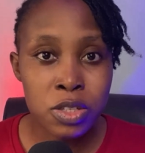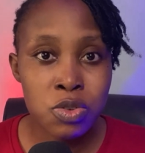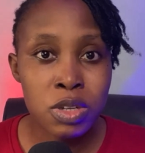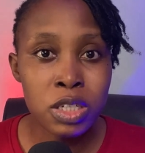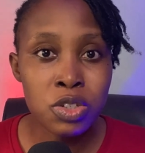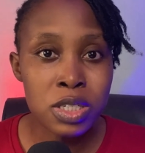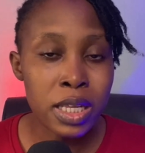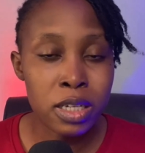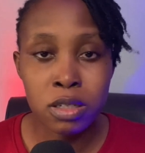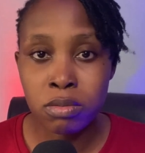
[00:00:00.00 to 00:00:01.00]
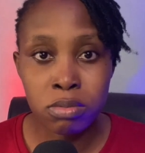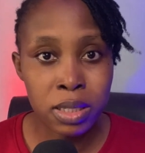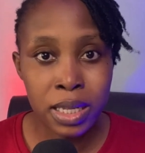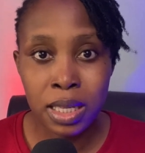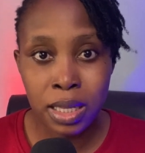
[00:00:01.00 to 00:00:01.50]
So you are just like
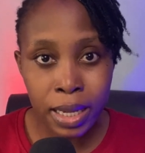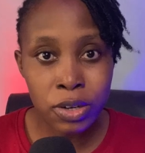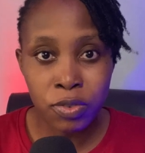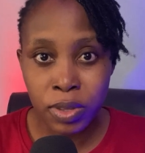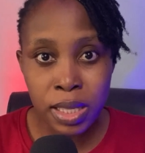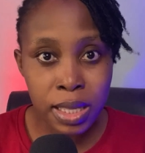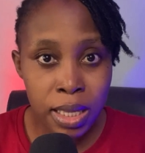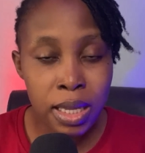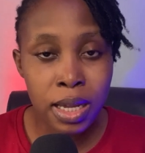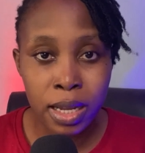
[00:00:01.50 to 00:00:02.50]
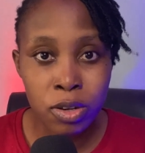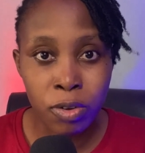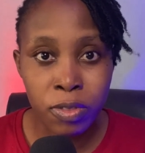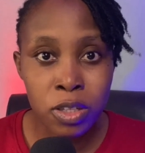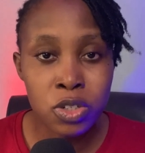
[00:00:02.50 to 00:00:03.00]
a kind of a gig kind of thing.